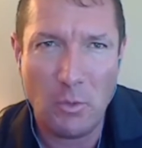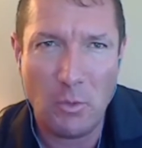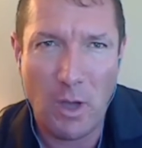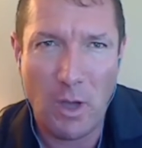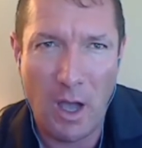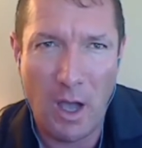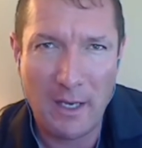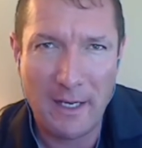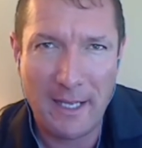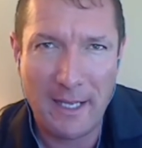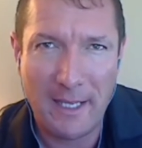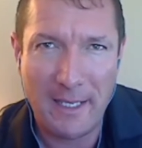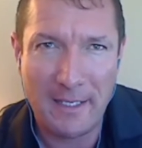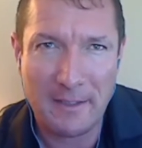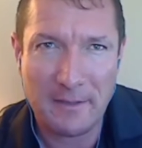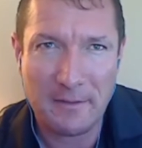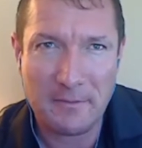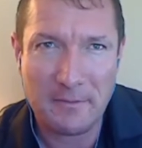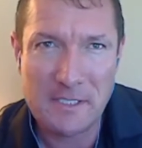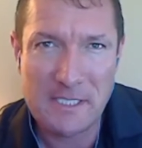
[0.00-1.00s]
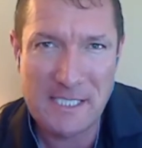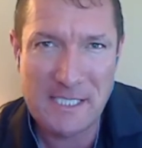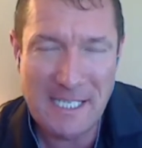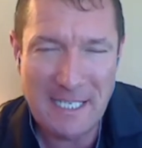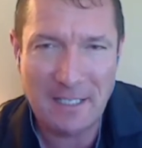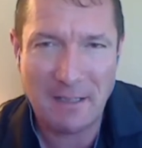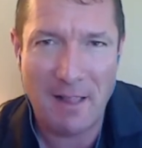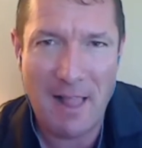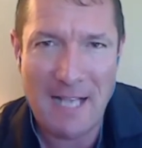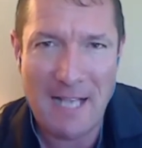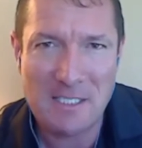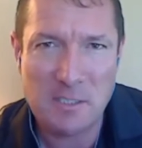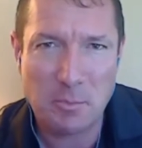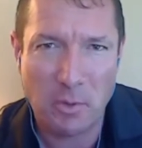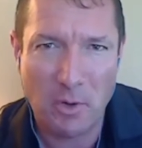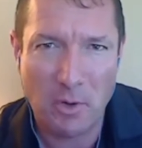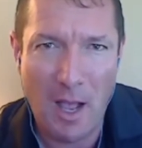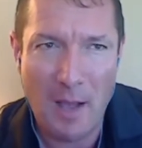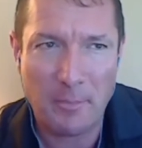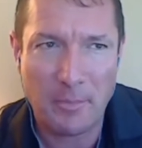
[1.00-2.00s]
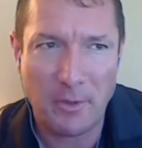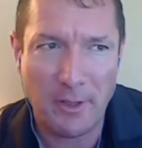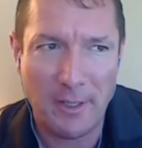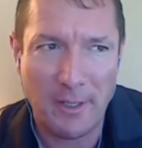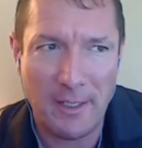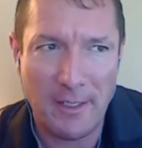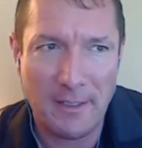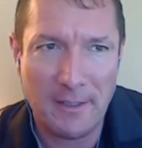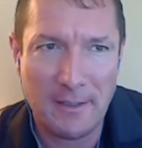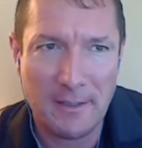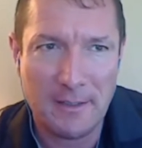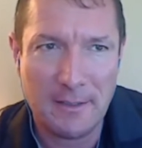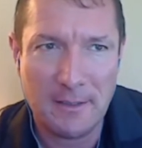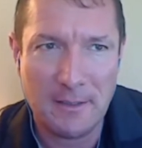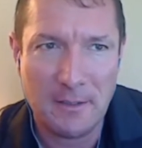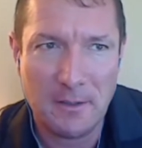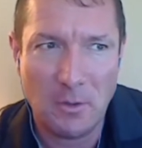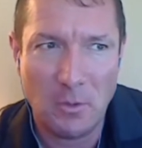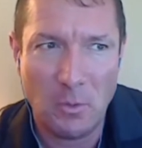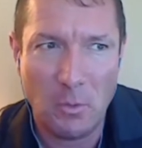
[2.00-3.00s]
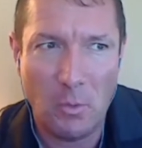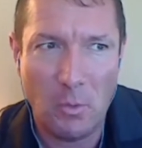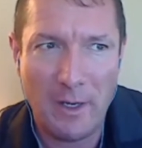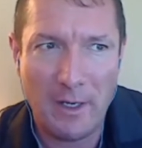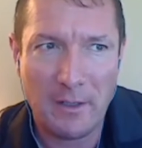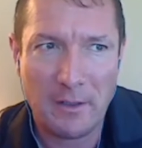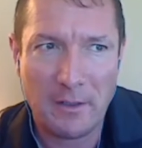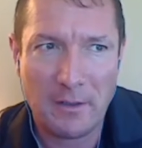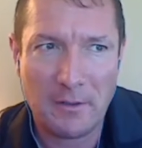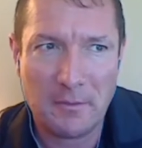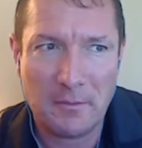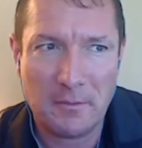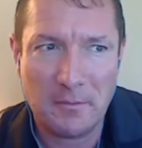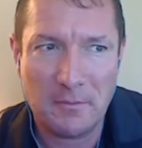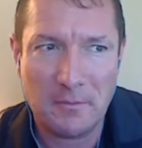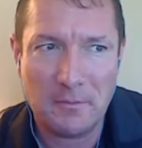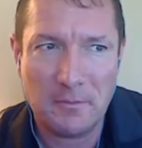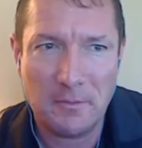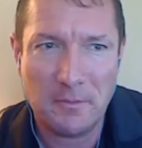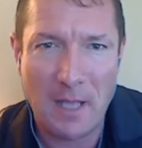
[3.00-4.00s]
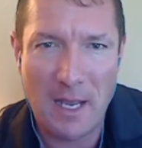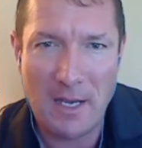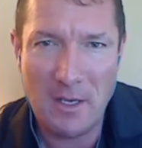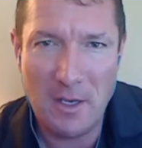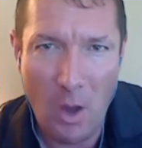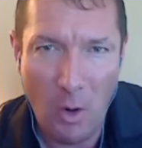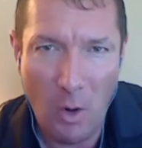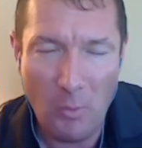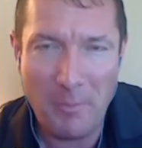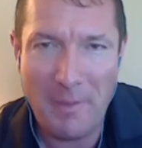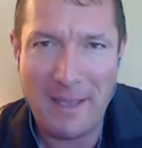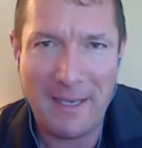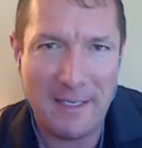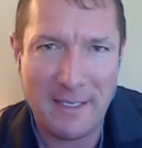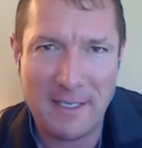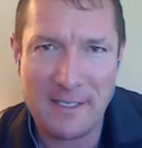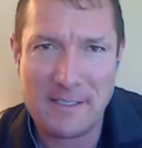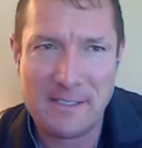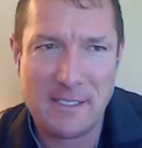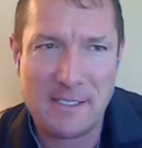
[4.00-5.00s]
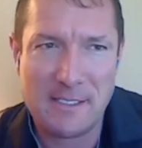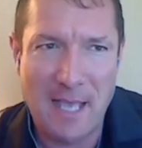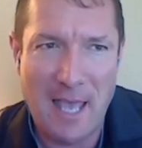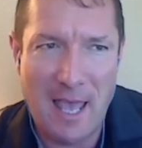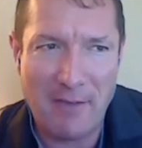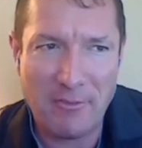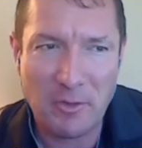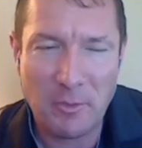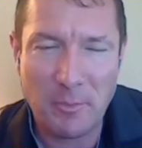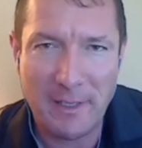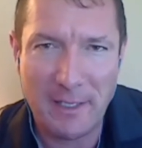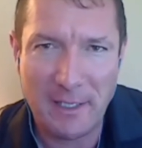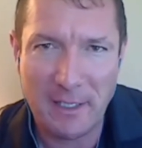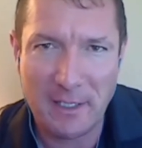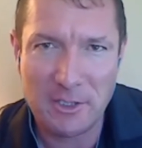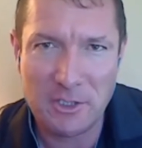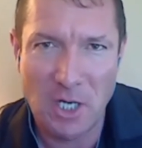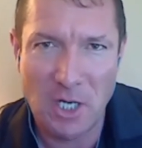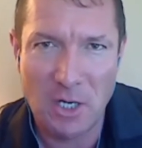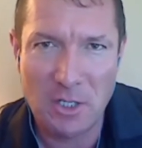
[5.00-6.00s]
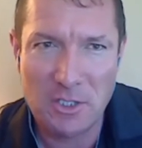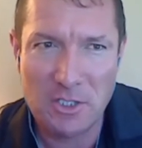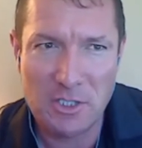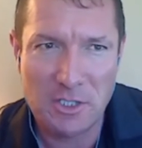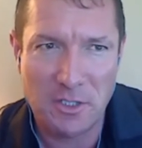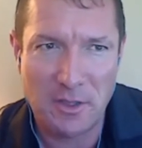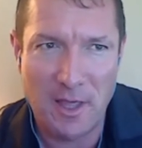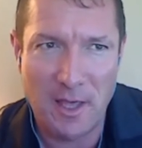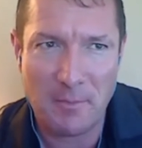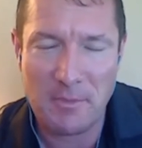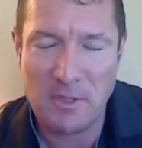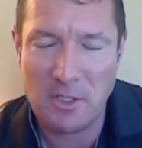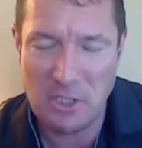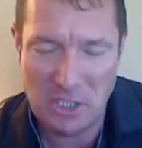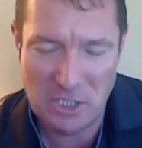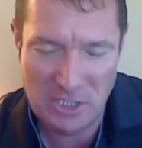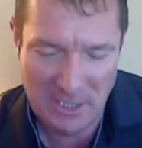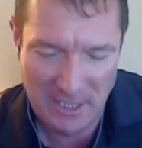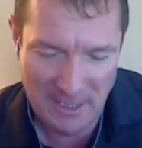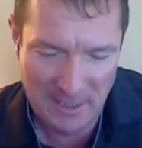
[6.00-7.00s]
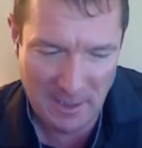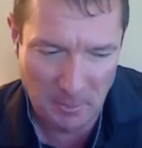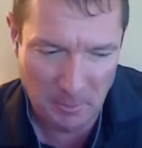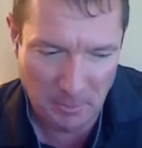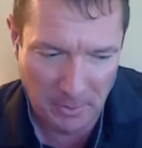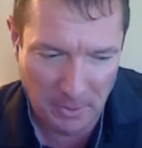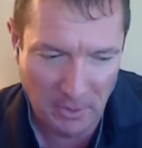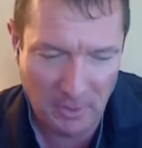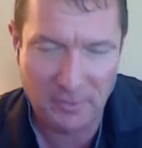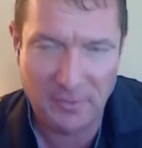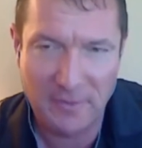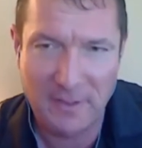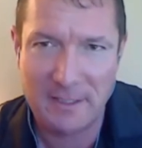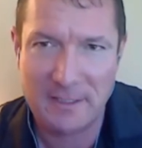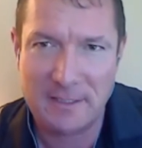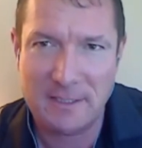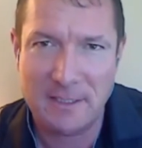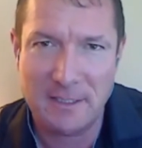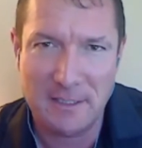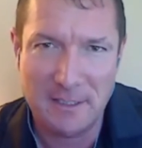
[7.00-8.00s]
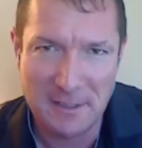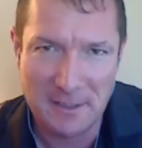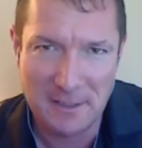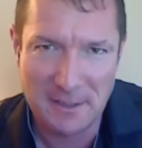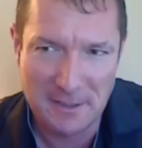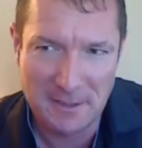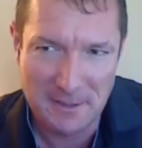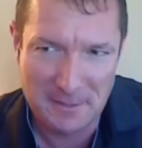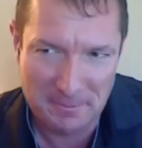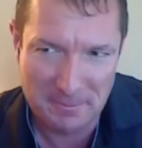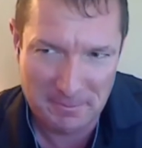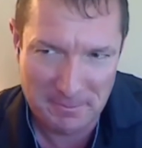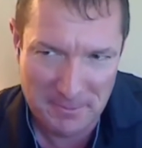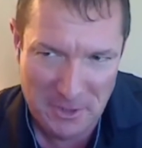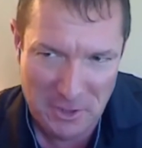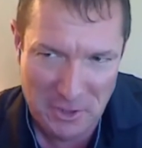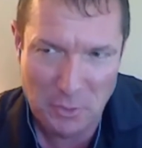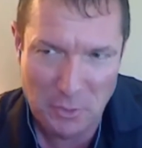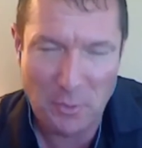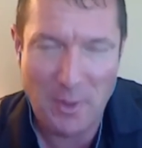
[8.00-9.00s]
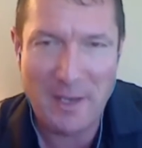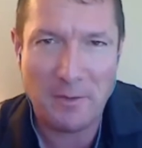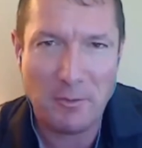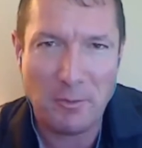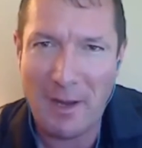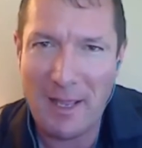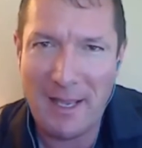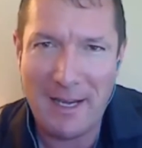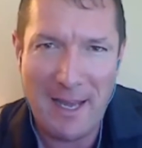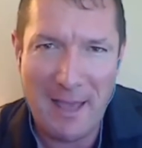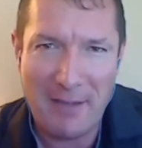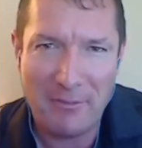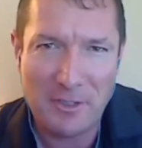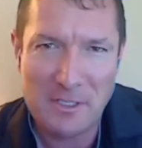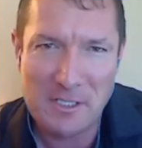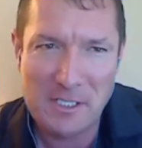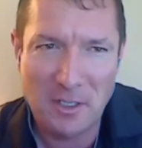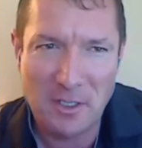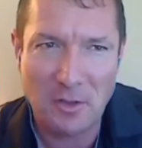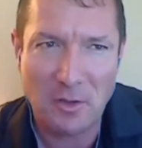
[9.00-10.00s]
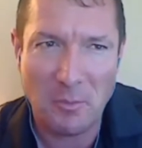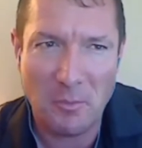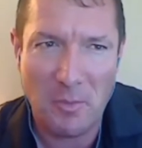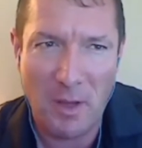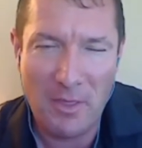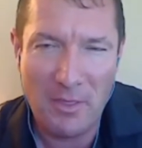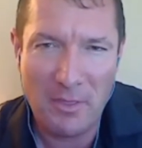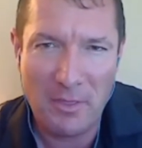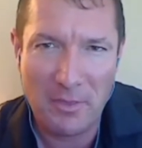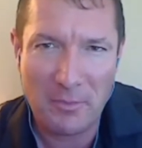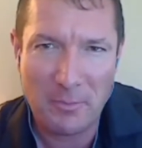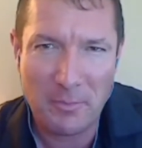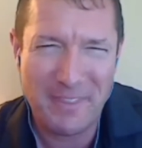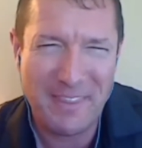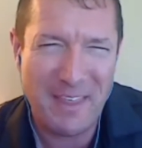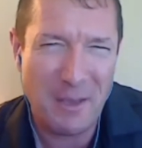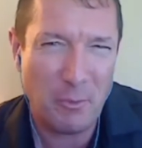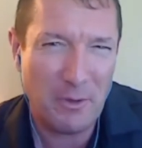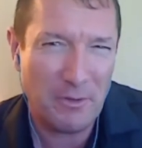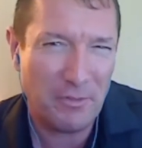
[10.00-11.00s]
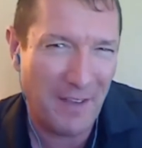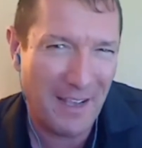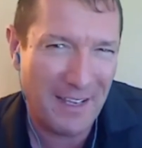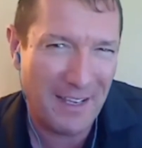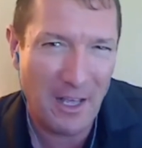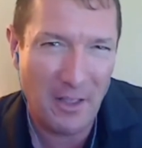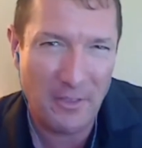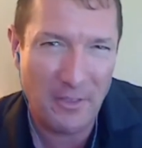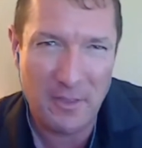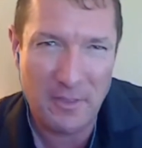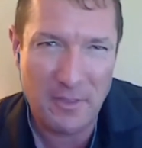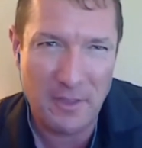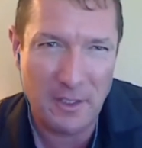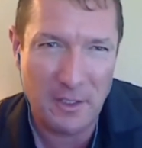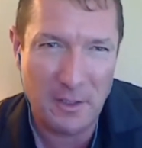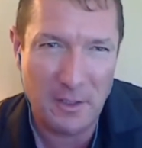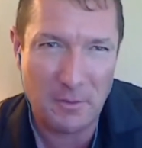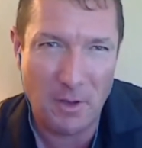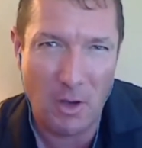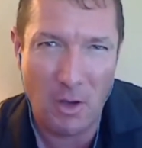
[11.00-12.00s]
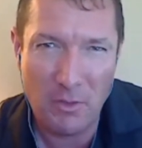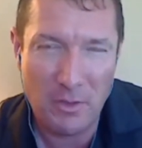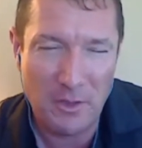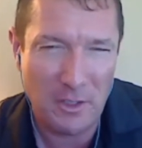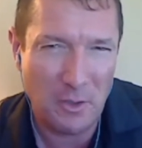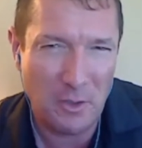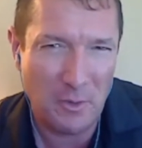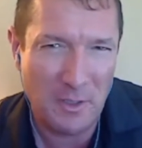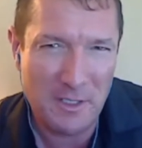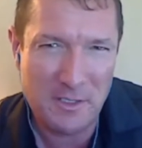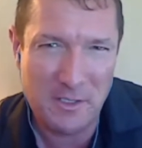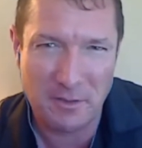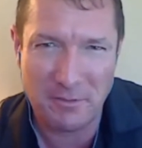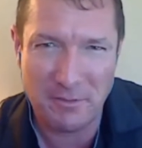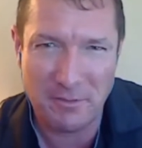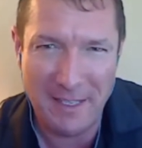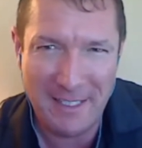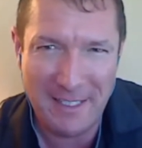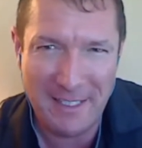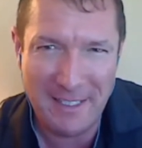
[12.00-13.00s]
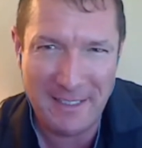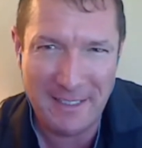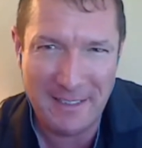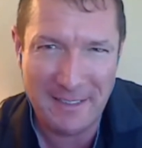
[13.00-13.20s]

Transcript: on a C-class property and no maintenance is ever being charged to them? They're just getting perfect straight rent every single month. But then we find out that all the units are vacant,